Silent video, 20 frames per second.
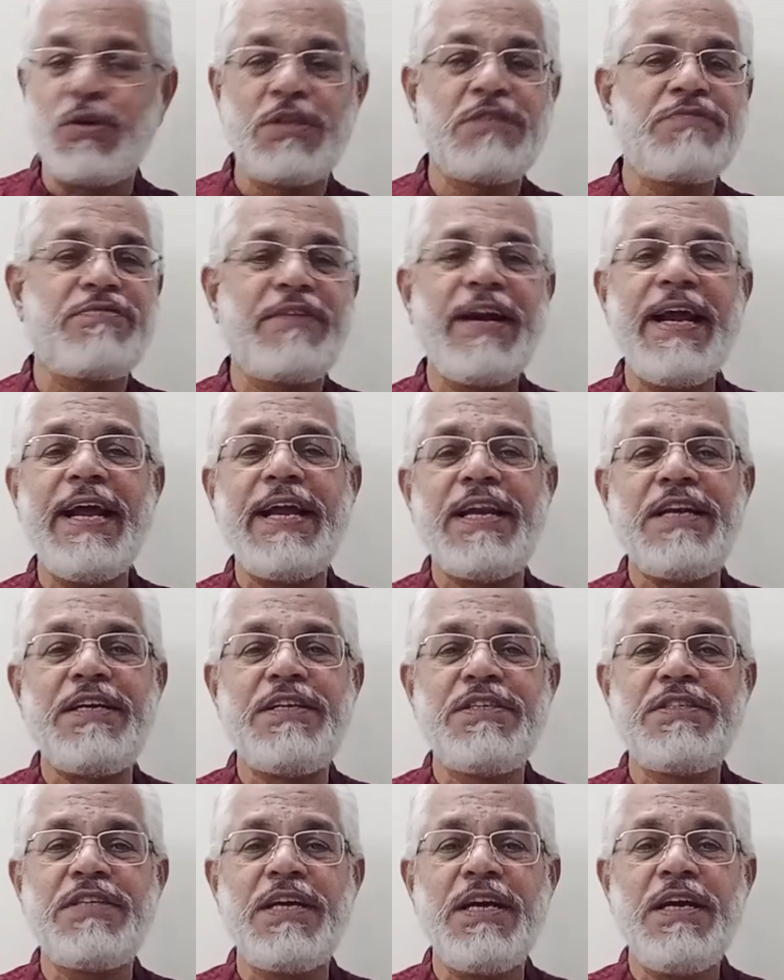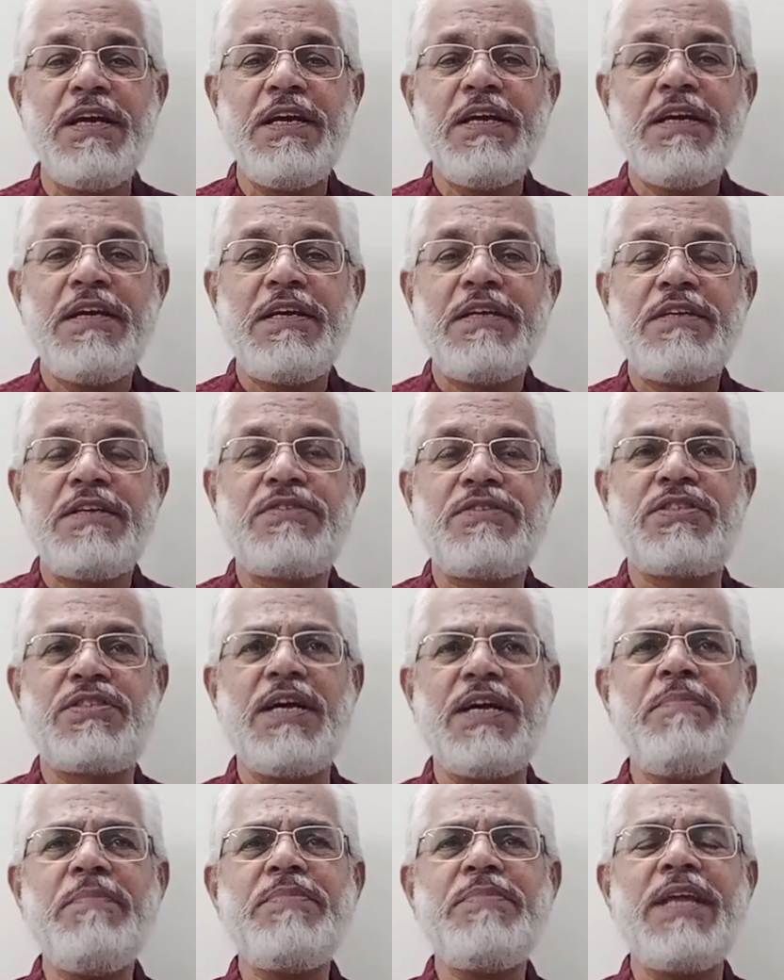to his friends.
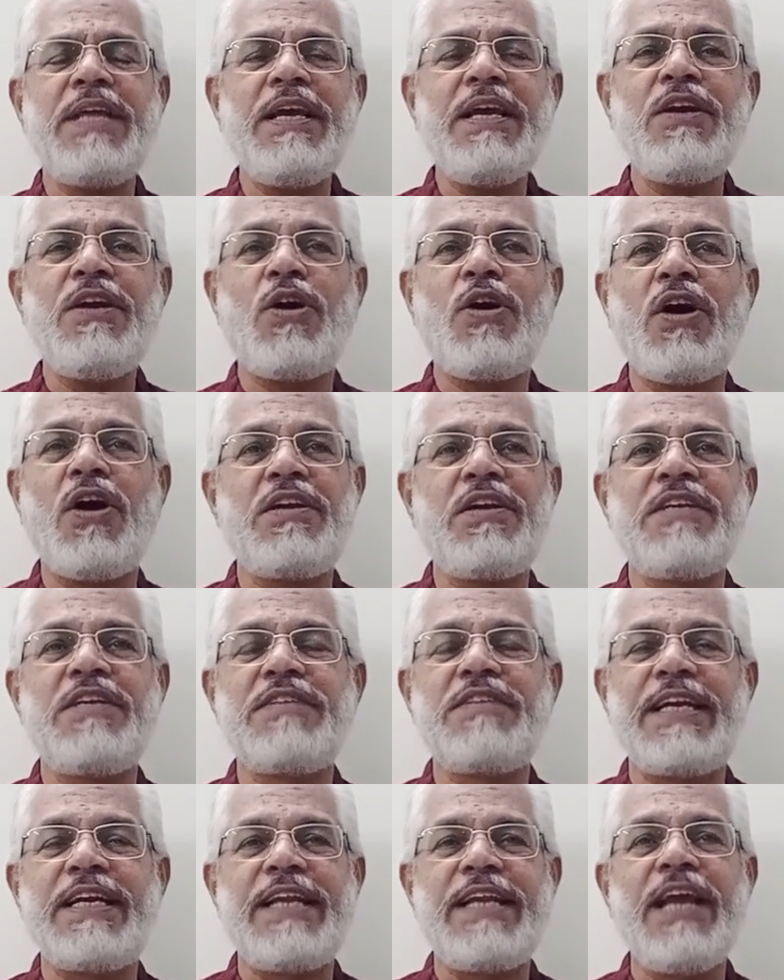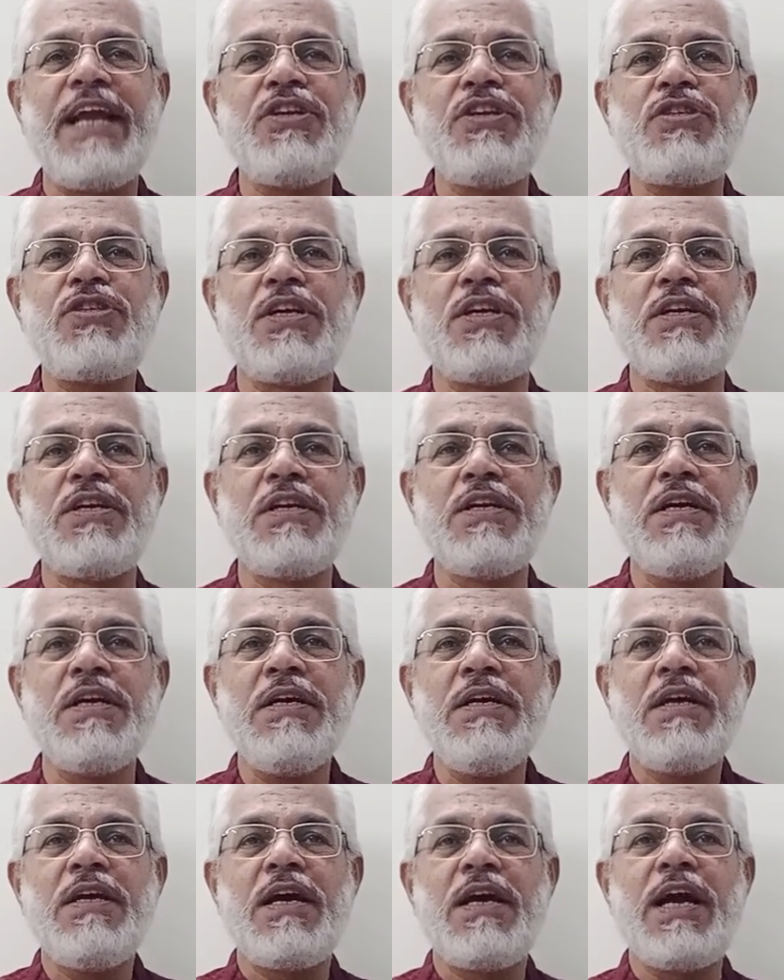Something caught his attention
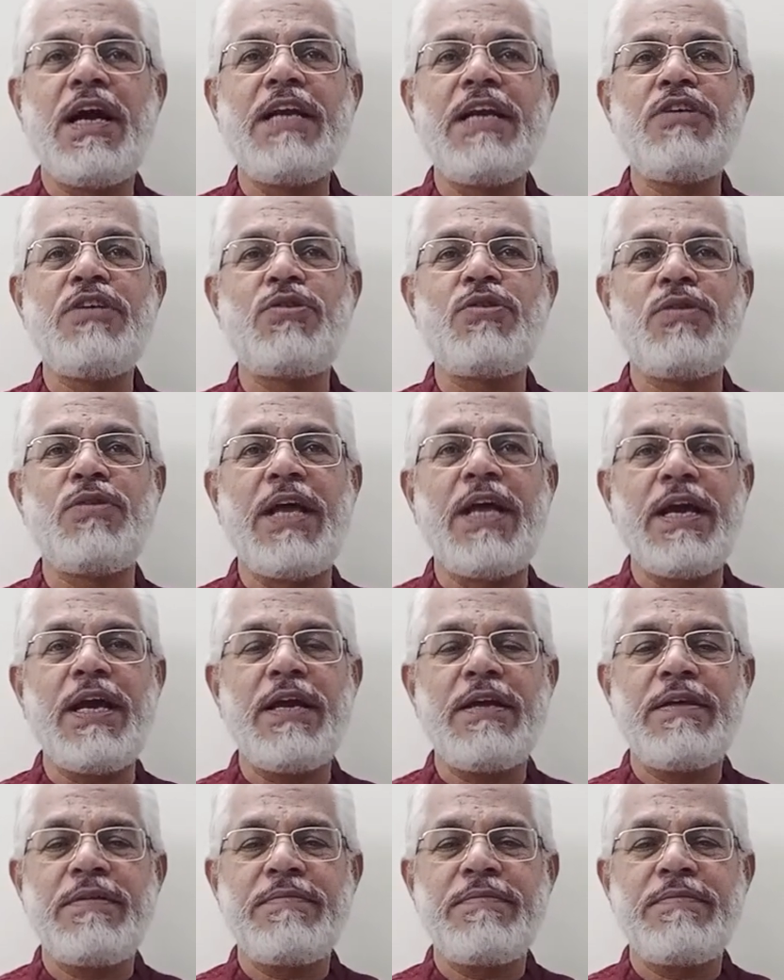and he stood there.